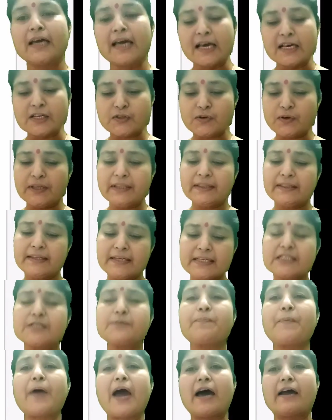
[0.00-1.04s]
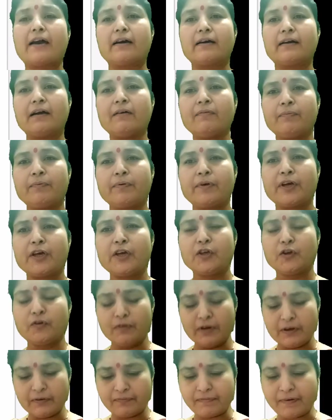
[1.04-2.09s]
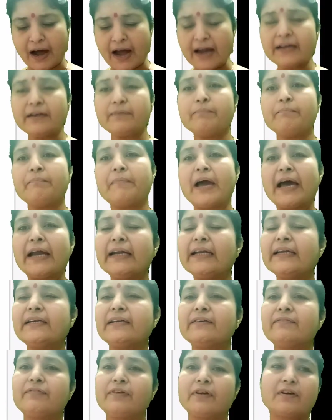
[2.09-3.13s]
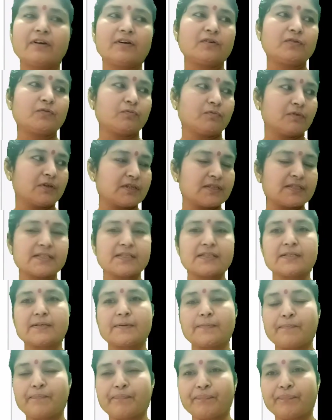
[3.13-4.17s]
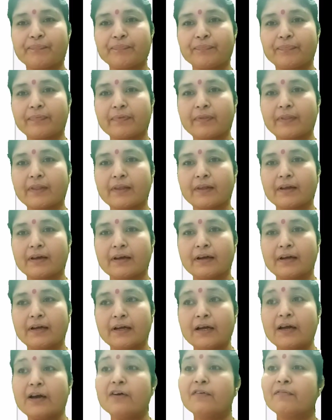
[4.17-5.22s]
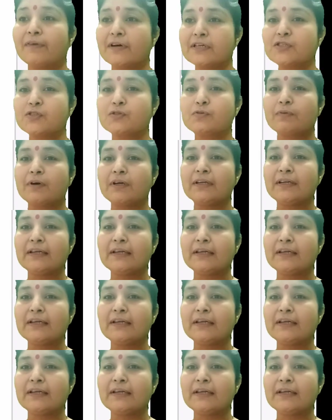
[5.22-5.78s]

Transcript: So in this paragraph, you will find many difficult words. First one,